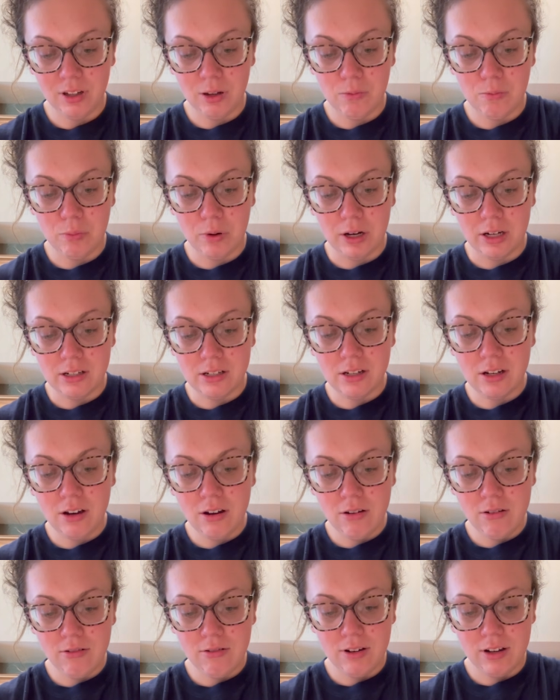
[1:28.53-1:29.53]
bread
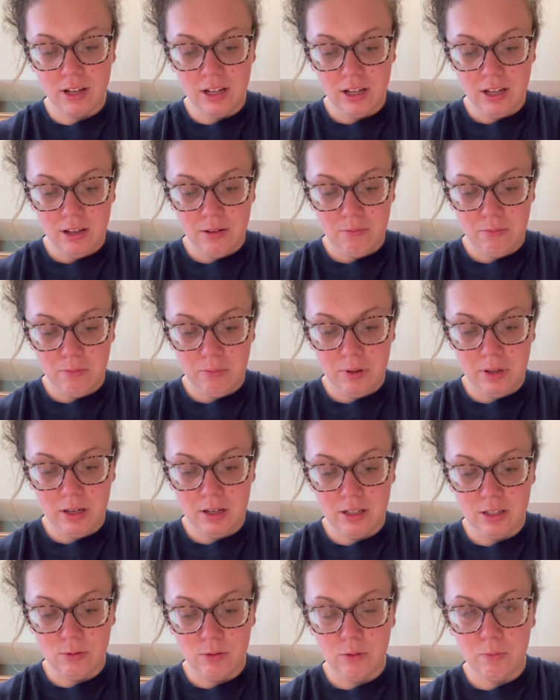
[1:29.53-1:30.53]
dough,
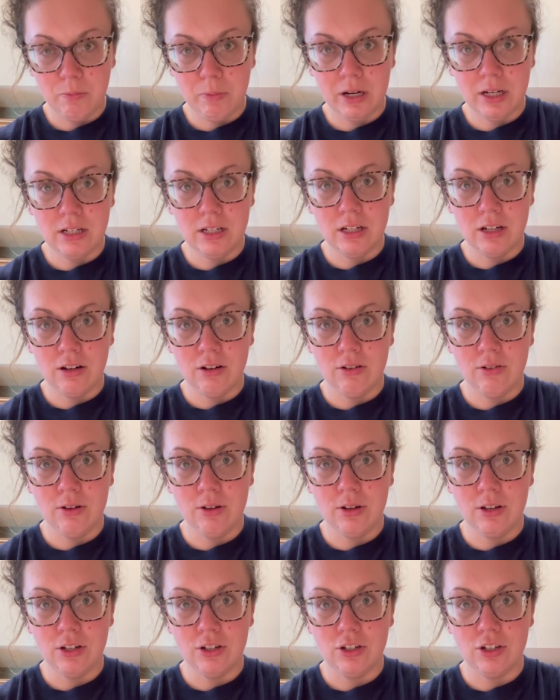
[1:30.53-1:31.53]
because with bread dough you
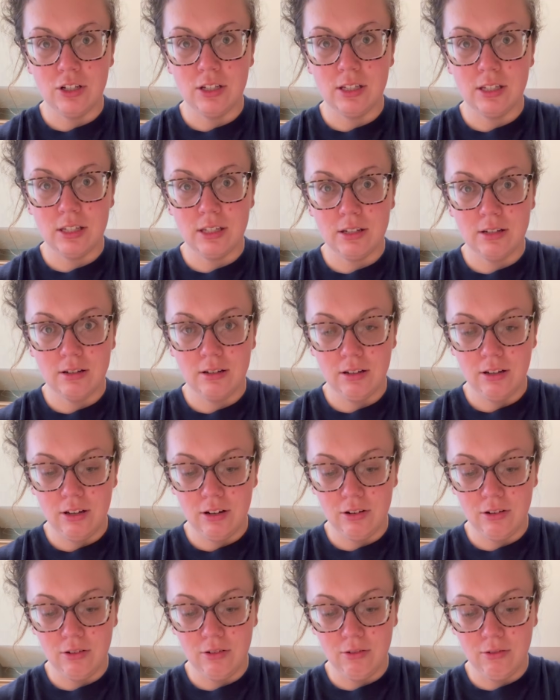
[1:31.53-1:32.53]
can just,
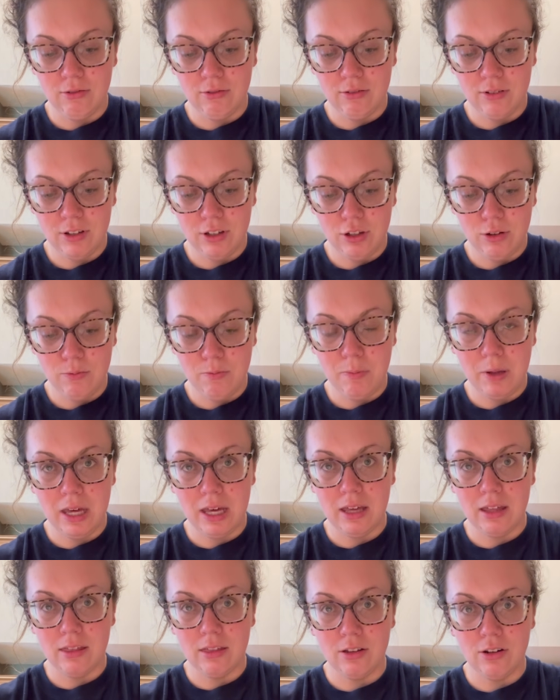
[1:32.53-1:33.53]
you
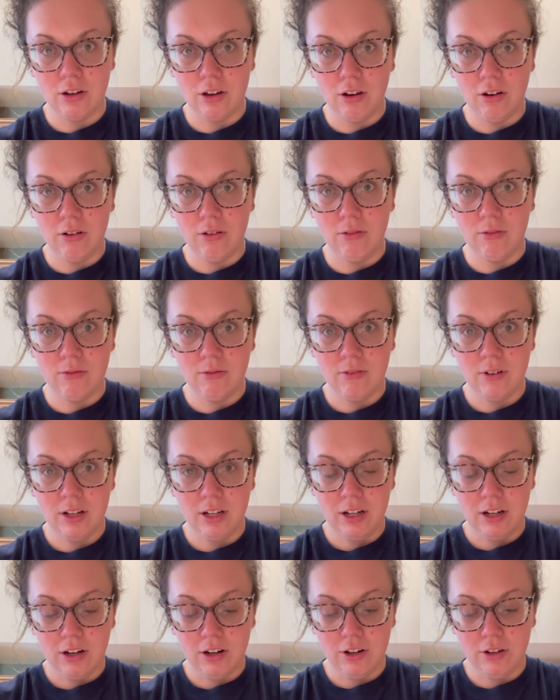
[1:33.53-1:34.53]
bake the dough,
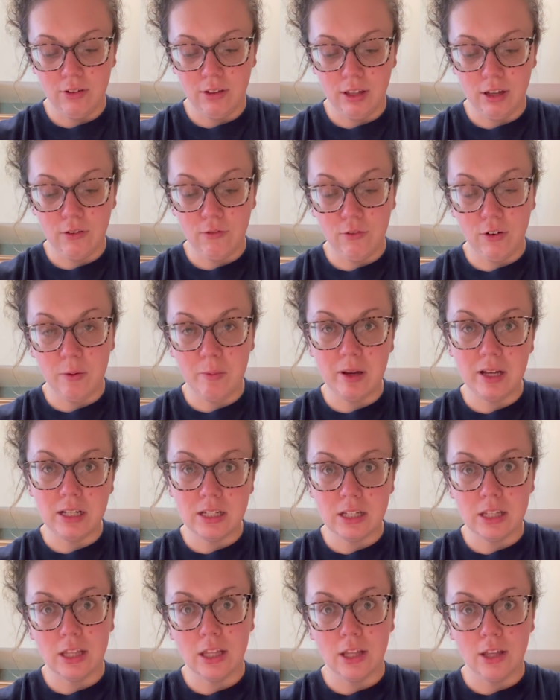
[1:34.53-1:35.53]
or you like form it
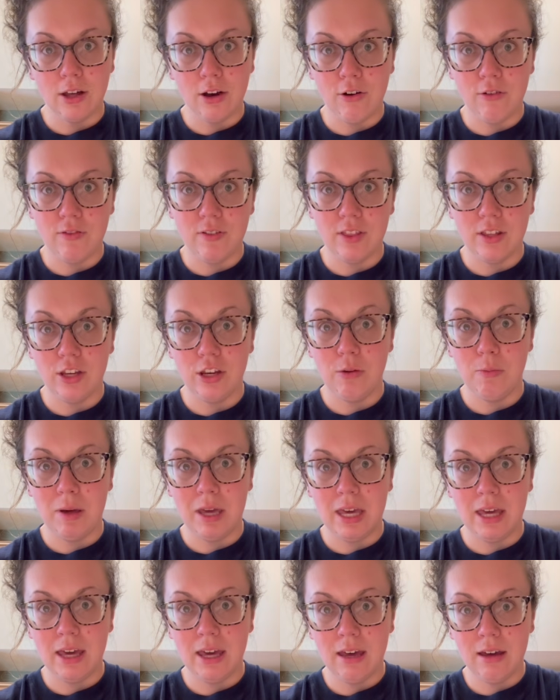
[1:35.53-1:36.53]
into the loaf and then you
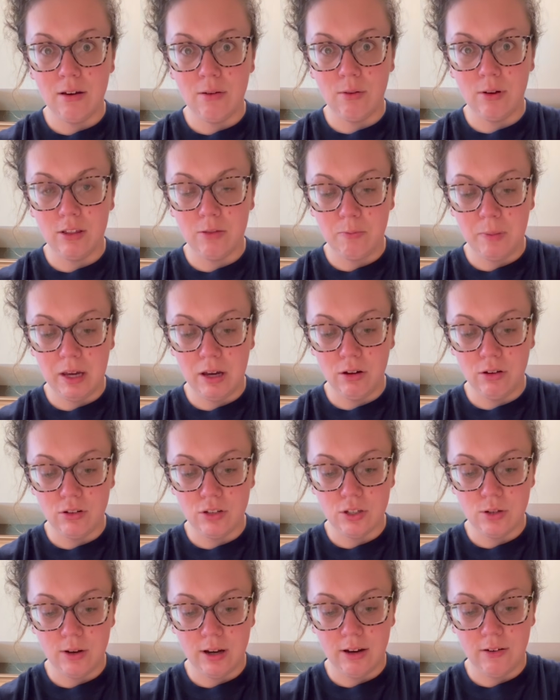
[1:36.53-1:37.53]
bake it. With bagels,
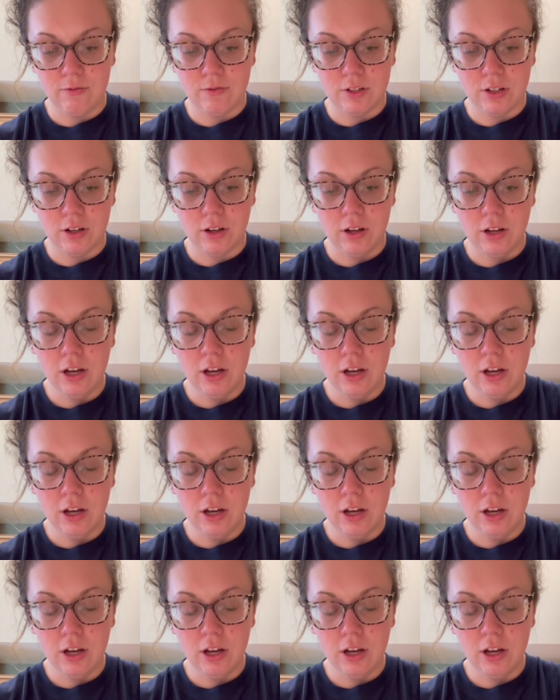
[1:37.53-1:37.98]
you have to